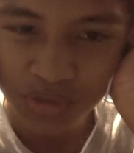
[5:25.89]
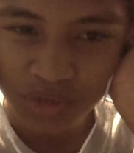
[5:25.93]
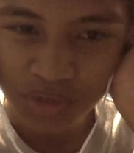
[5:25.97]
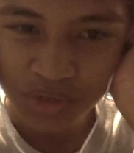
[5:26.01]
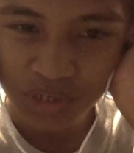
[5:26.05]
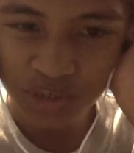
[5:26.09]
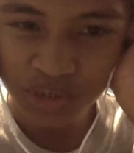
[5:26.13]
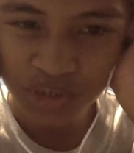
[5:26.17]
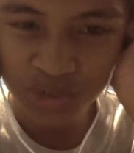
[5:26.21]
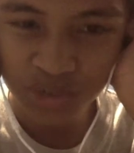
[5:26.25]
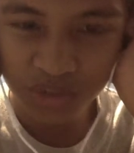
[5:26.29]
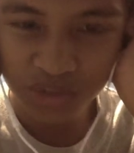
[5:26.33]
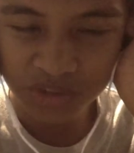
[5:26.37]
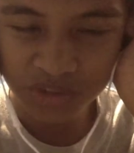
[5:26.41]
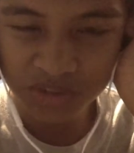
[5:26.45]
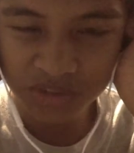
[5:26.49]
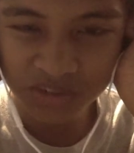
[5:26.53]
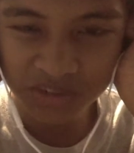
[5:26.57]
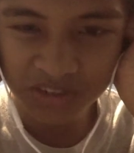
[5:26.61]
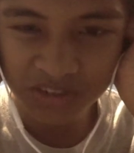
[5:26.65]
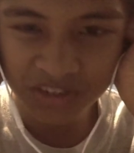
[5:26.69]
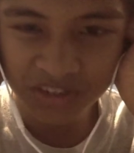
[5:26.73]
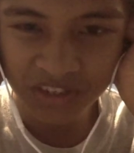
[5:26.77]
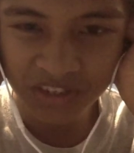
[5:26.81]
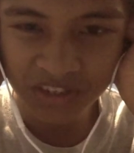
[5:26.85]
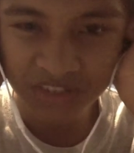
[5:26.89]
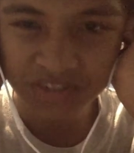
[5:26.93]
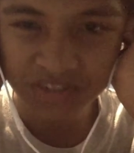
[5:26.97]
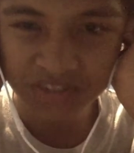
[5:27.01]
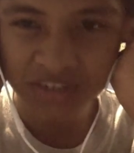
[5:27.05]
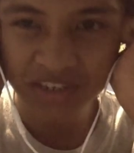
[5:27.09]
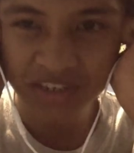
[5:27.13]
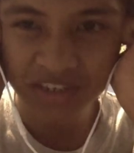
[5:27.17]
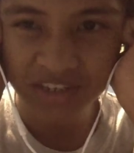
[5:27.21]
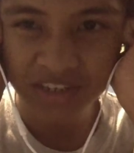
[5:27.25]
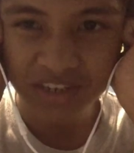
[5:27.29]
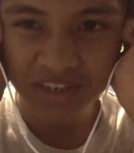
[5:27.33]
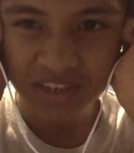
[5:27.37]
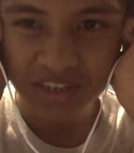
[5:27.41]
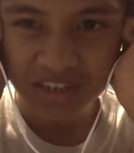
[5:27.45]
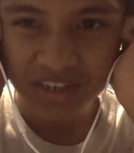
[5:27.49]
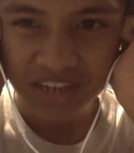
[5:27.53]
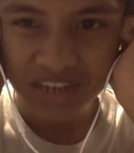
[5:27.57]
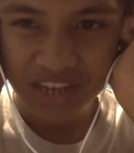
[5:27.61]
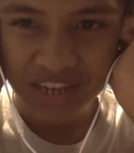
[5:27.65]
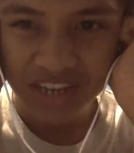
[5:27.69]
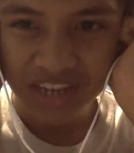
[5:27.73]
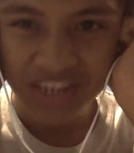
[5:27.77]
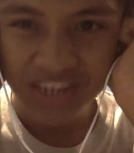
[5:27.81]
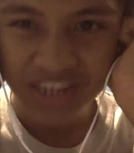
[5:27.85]
He took it seriously because like
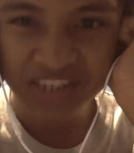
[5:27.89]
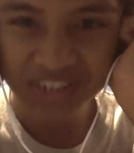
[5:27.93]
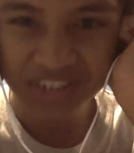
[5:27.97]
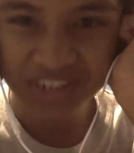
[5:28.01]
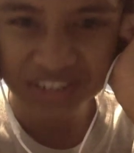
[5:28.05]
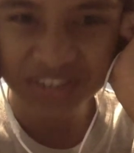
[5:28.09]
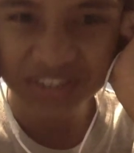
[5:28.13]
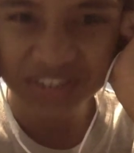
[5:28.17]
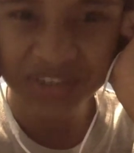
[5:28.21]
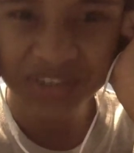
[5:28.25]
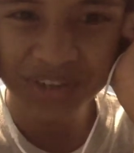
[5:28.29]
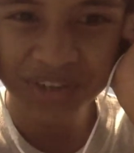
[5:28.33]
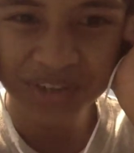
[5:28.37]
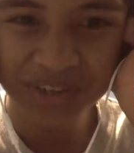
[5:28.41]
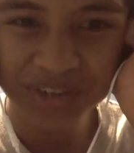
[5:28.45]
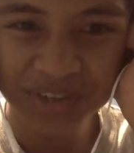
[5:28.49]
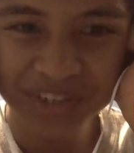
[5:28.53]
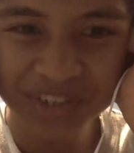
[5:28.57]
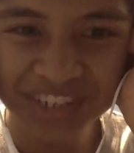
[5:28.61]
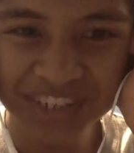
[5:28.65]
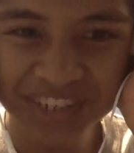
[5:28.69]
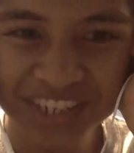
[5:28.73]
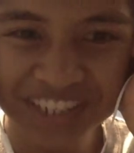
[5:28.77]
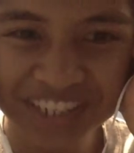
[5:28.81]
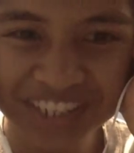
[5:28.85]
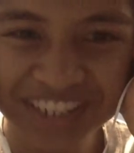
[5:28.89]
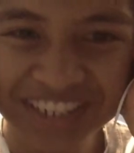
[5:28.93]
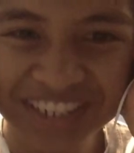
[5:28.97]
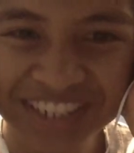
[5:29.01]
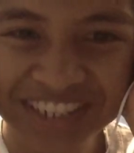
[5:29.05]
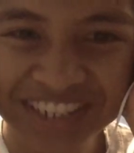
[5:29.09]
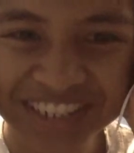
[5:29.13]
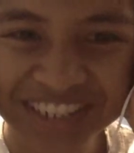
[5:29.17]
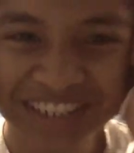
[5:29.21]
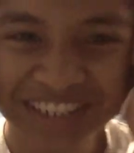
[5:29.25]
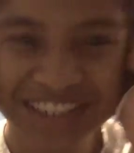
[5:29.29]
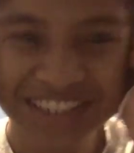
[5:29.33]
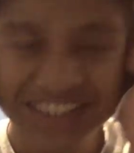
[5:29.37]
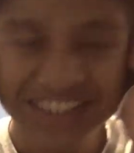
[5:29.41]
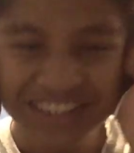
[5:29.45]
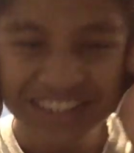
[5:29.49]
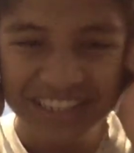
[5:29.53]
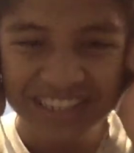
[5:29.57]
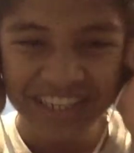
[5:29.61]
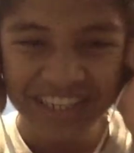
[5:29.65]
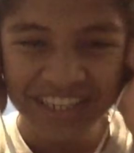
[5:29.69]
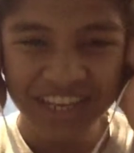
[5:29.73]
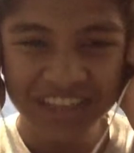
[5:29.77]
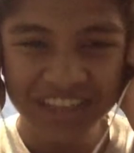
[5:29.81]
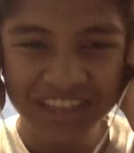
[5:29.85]
he tried to hold it in.
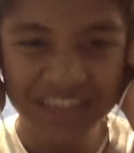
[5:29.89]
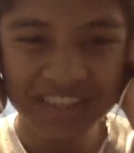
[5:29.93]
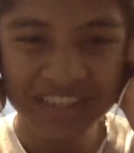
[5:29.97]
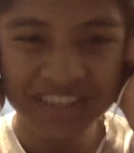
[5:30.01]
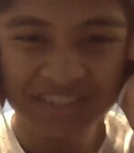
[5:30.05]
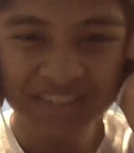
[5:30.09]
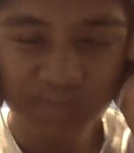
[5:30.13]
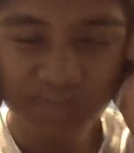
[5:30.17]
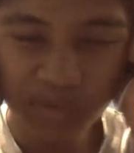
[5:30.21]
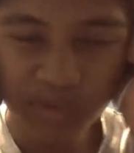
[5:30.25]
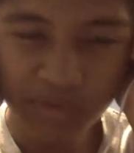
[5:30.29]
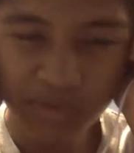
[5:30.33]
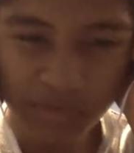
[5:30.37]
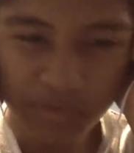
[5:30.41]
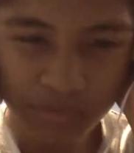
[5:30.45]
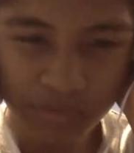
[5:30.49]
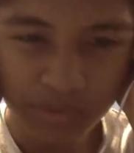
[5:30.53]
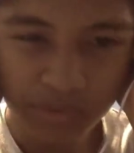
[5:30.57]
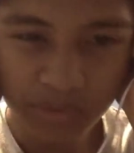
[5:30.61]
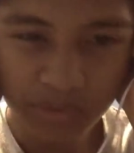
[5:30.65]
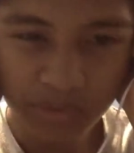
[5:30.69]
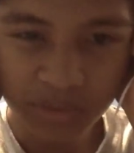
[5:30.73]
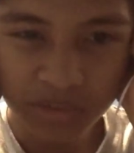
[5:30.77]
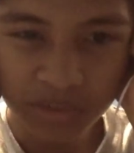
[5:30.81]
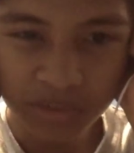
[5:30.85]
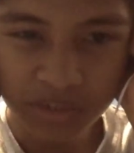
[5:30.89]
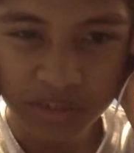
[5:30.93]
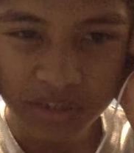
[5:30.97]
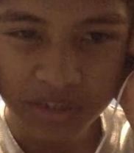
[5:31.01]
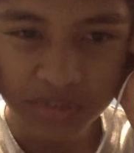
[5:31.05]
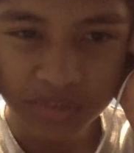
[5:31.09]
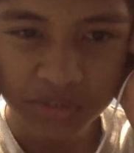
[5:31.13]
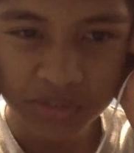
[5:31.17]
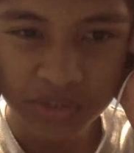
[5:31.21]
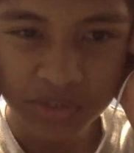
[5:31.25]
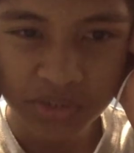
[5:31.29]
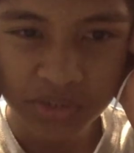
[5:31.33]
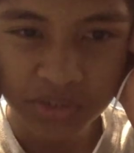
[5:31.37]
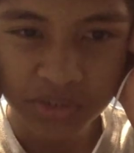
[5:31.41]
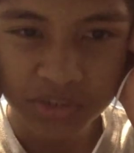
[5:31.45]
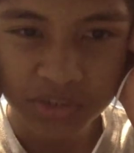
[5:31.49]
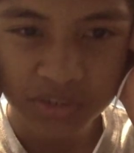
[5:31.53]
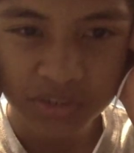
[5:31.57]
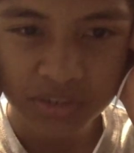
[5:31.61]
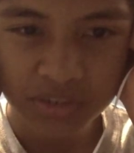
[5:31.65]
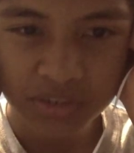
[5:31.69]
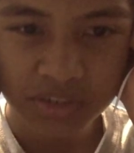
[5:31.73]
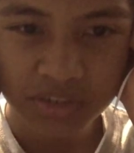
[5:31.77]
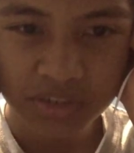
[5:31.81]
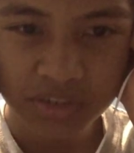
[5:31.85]
I think he's more of a formal guy compared to
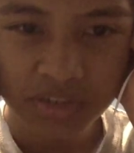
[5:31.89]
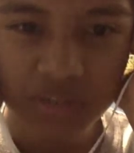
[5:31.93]
us.